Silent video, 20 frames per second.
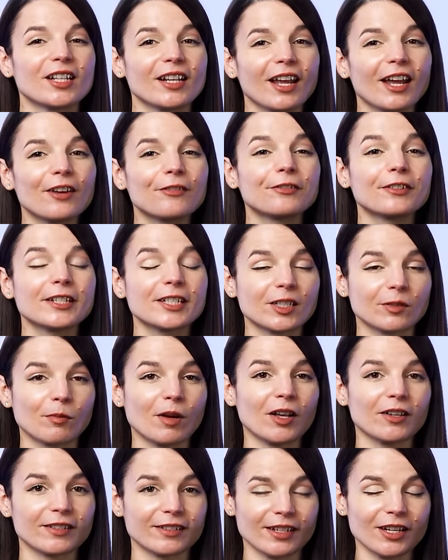at every
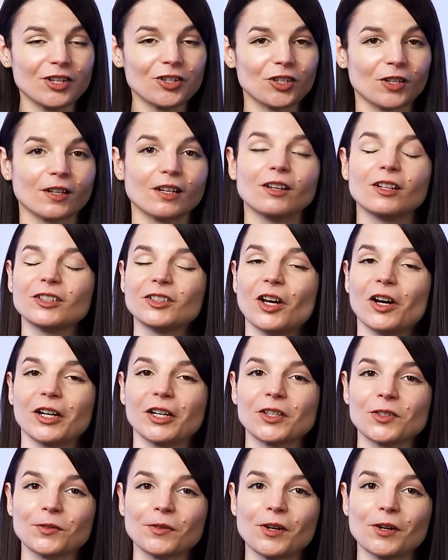small station along
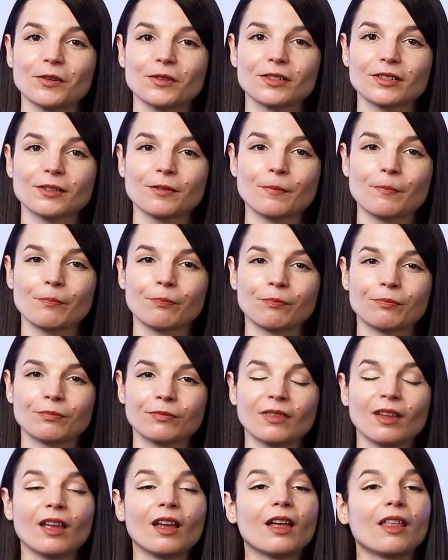its route.
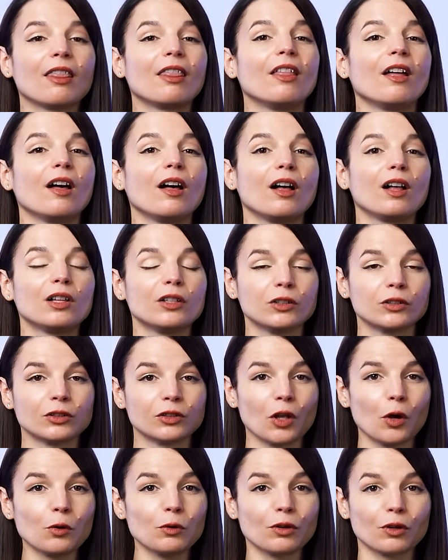The
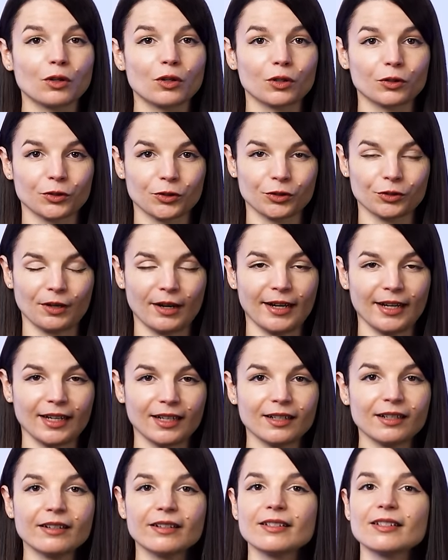local
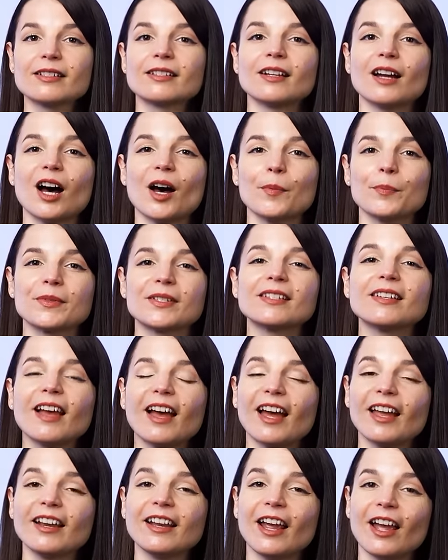train stops
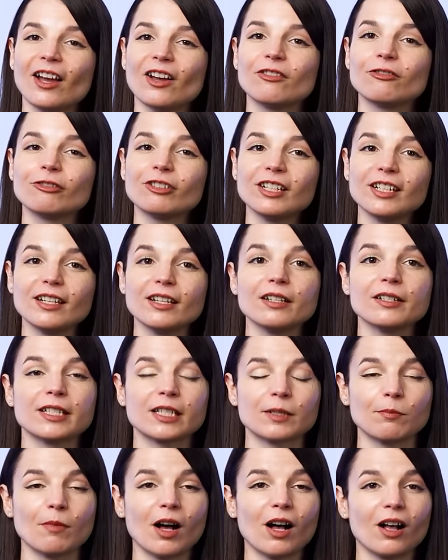at every
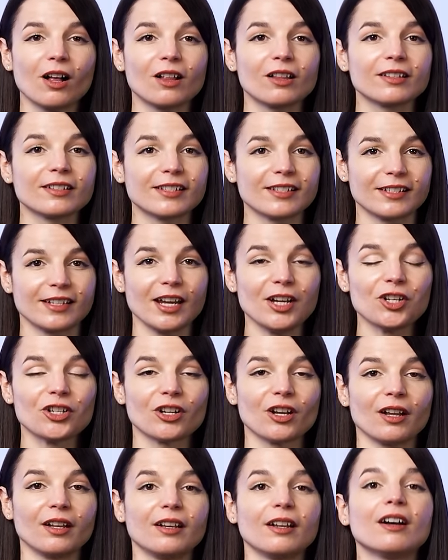small
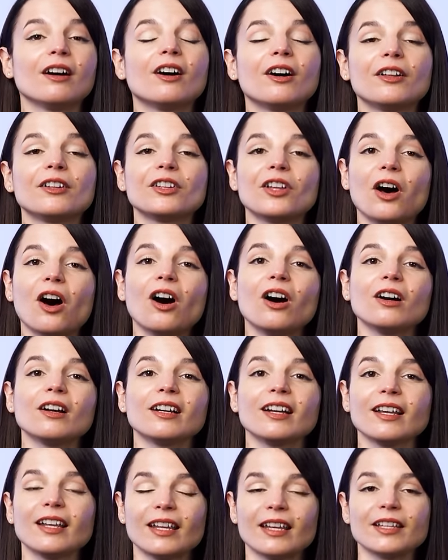station
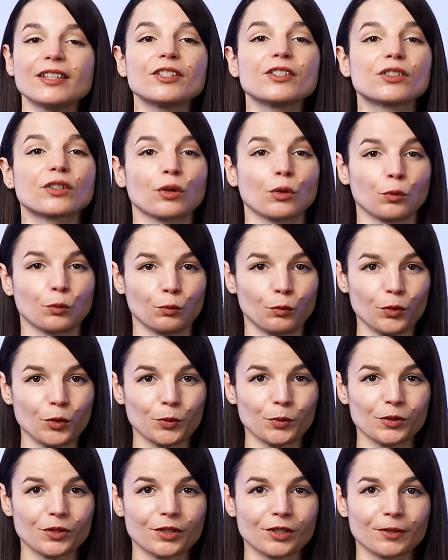along its
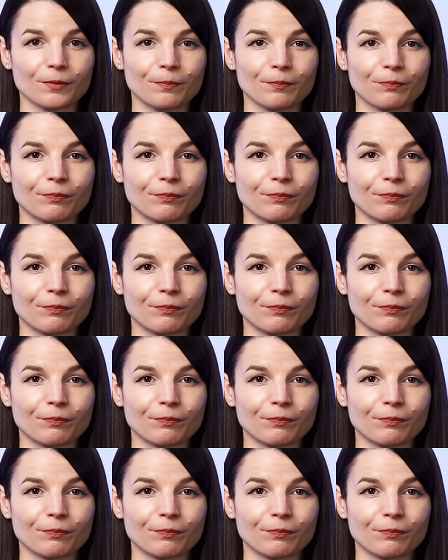route.